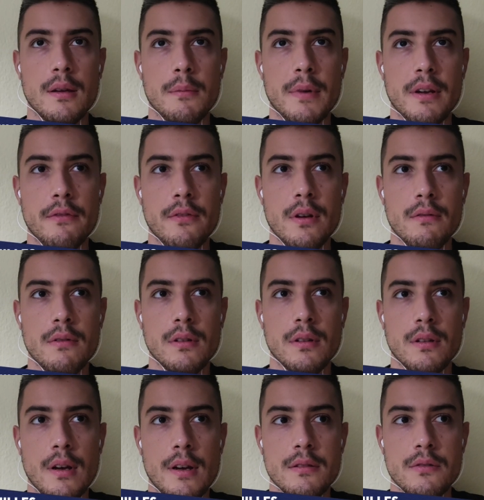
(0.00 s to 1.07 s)
My
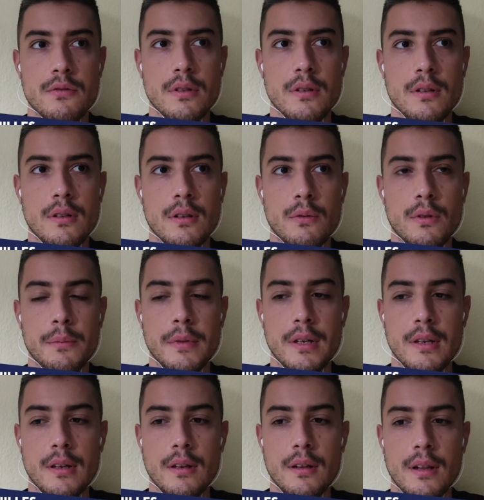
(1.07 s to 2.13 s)
favorite entry will
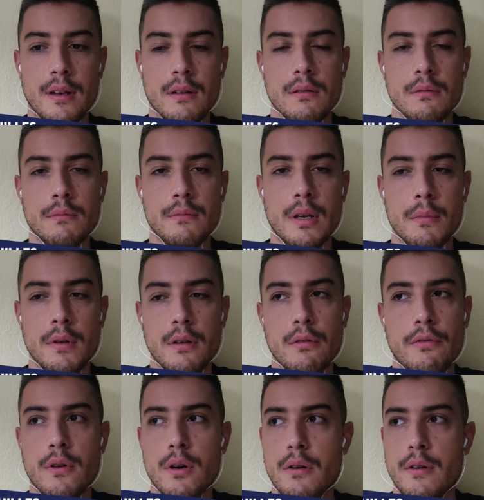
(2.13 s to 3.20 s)
be like maybe
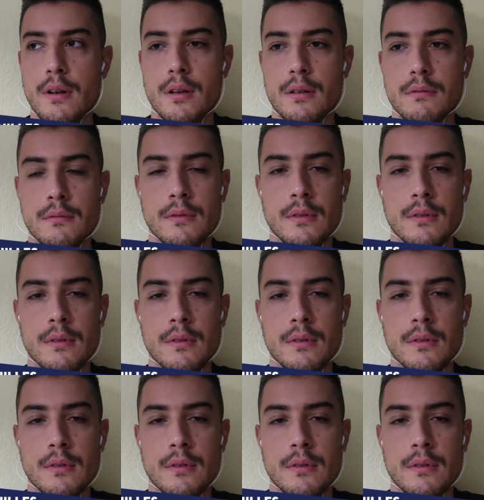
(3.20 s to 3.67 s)
Euphoria.